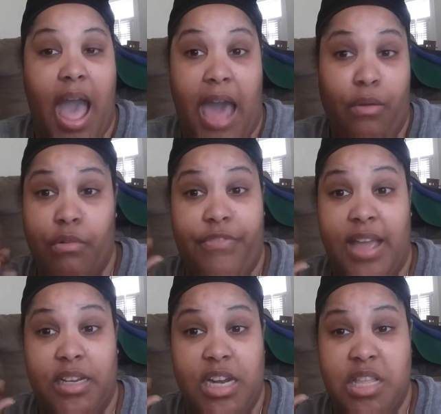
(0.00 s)
I don't
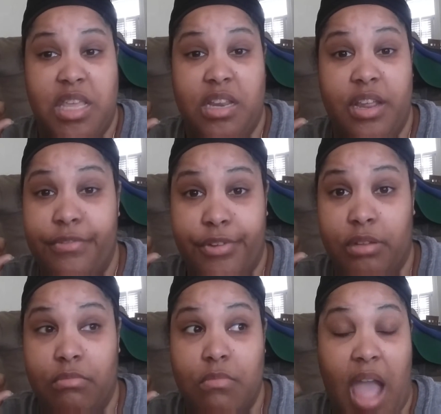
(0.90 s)
find it anything
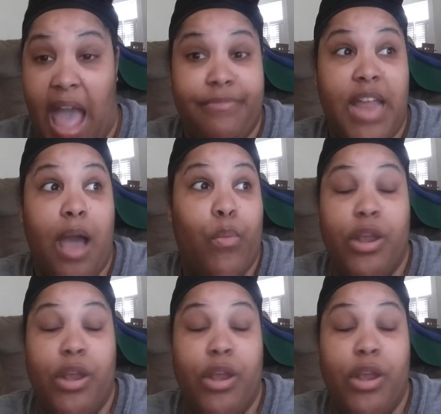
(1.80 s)
different. I've not